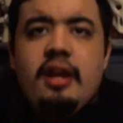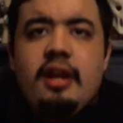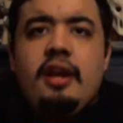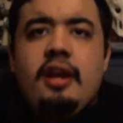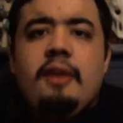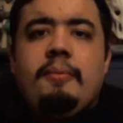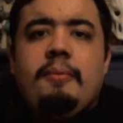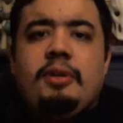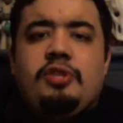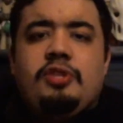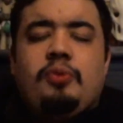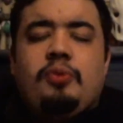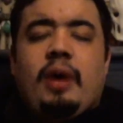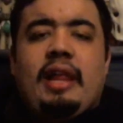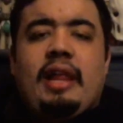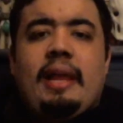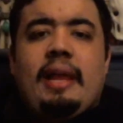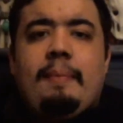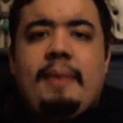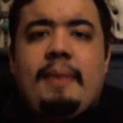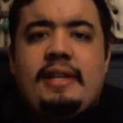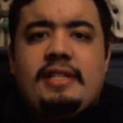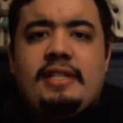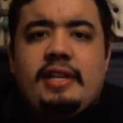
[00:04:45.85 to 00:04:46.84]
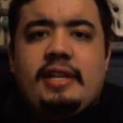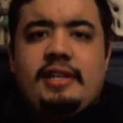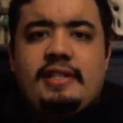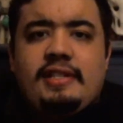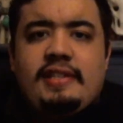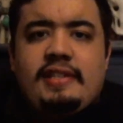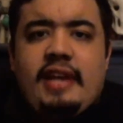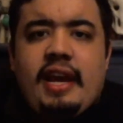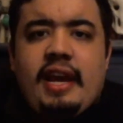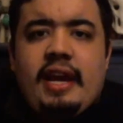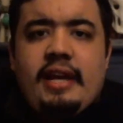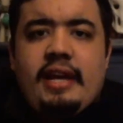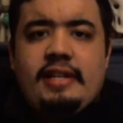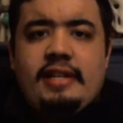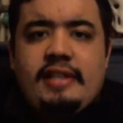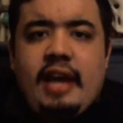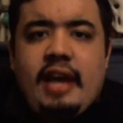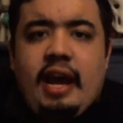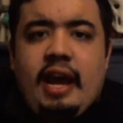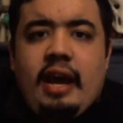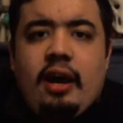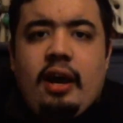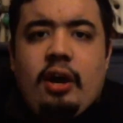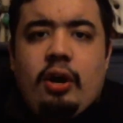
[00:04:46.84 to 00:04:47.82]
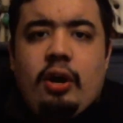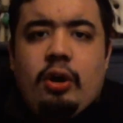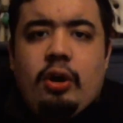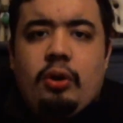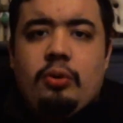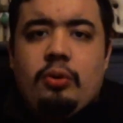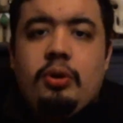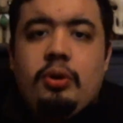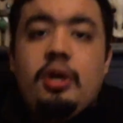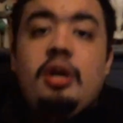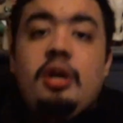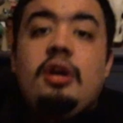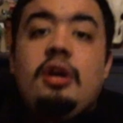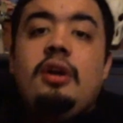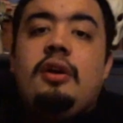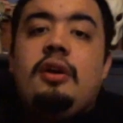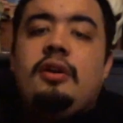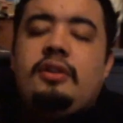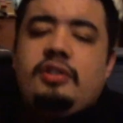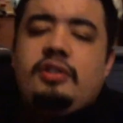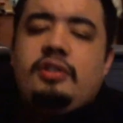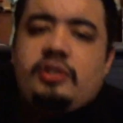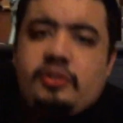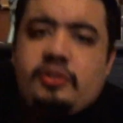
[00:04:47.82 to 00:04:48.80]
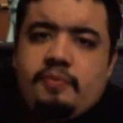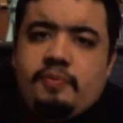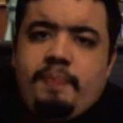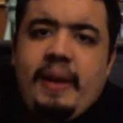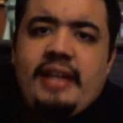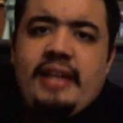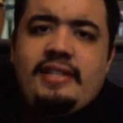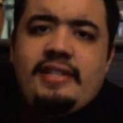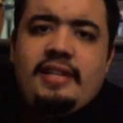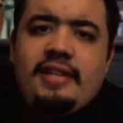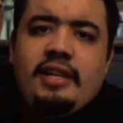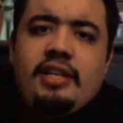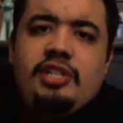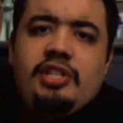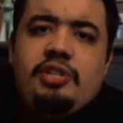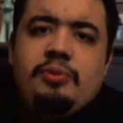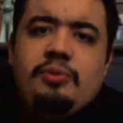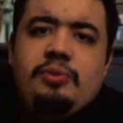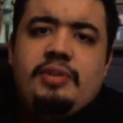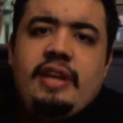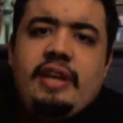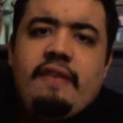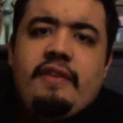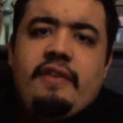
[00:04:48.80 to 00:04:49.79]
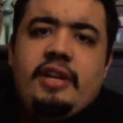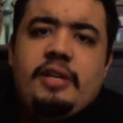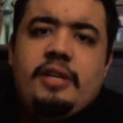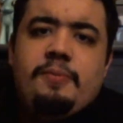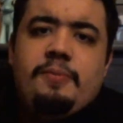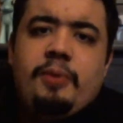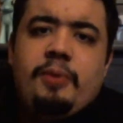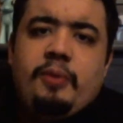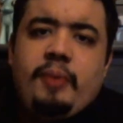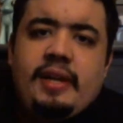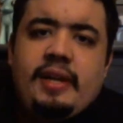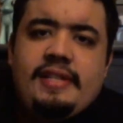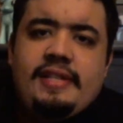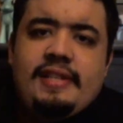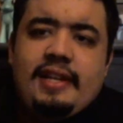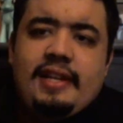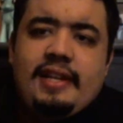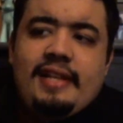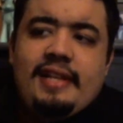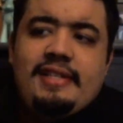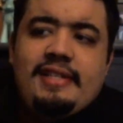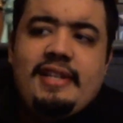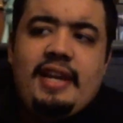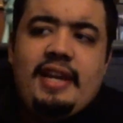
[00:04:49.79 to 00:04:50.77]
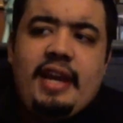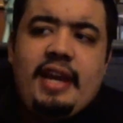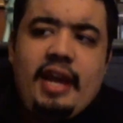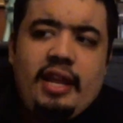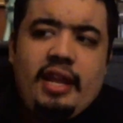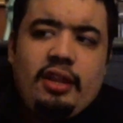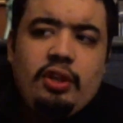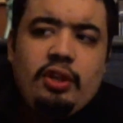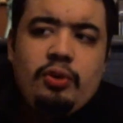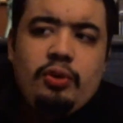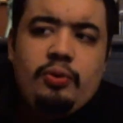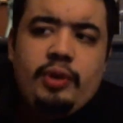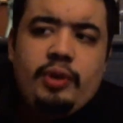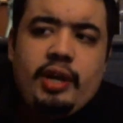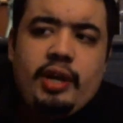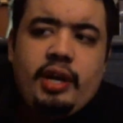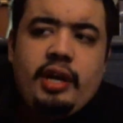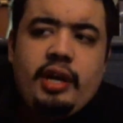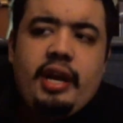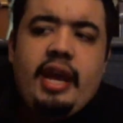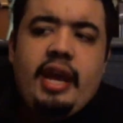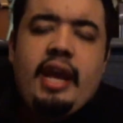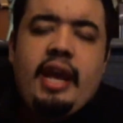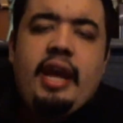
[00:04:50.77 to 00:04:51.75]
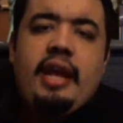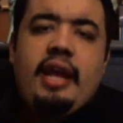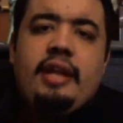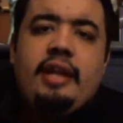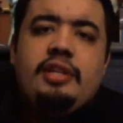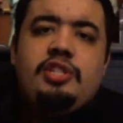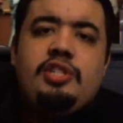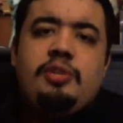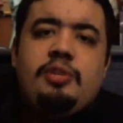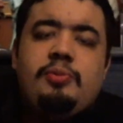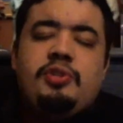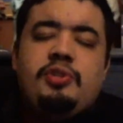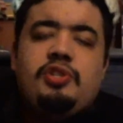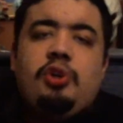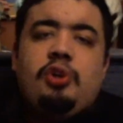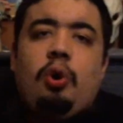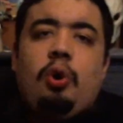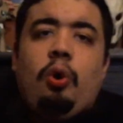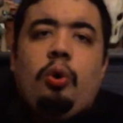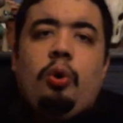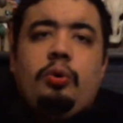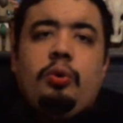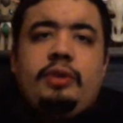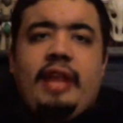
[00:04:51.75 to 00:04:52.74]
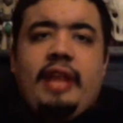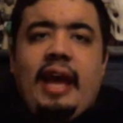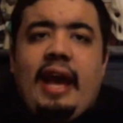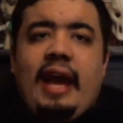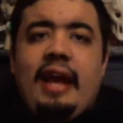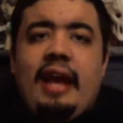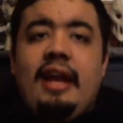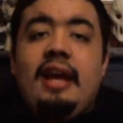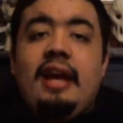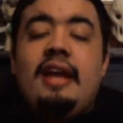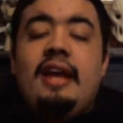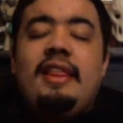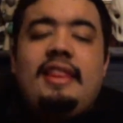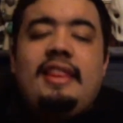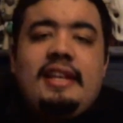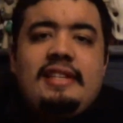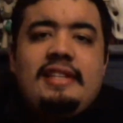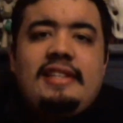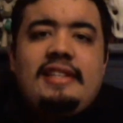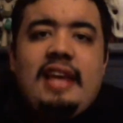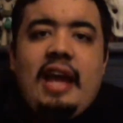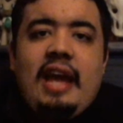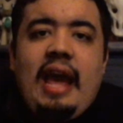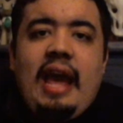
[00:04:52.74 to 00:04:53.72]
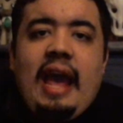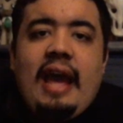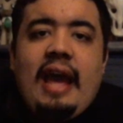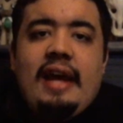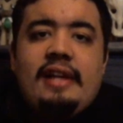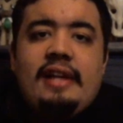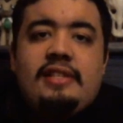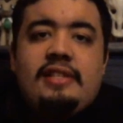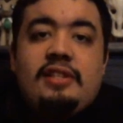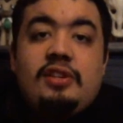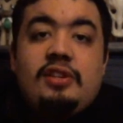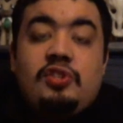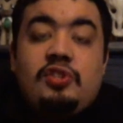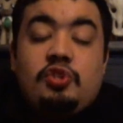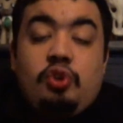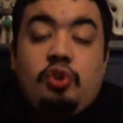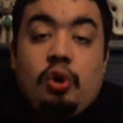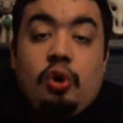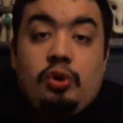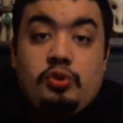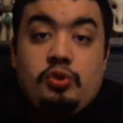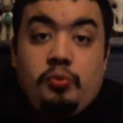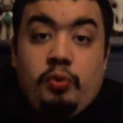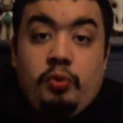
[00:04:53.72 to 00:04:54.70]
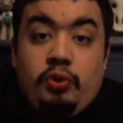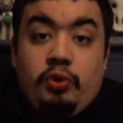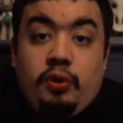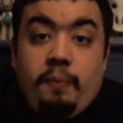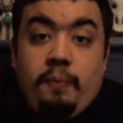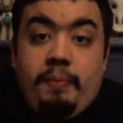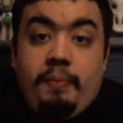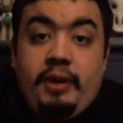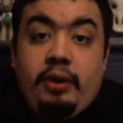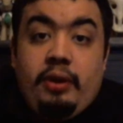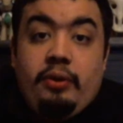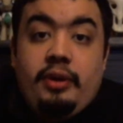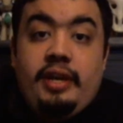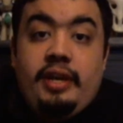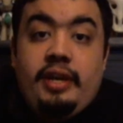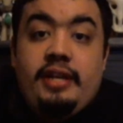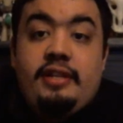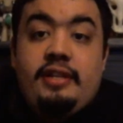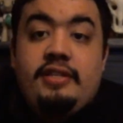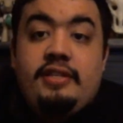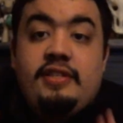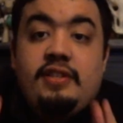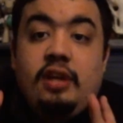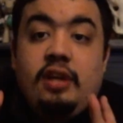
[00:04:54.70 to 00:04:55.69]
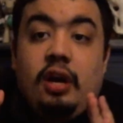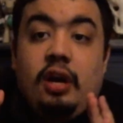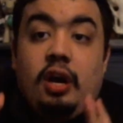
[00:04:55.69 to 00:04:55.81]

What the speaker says: But Twilight basically says how basically she was given this book by Celestia and Luna, and she was told that this has Starswirl the Bearded's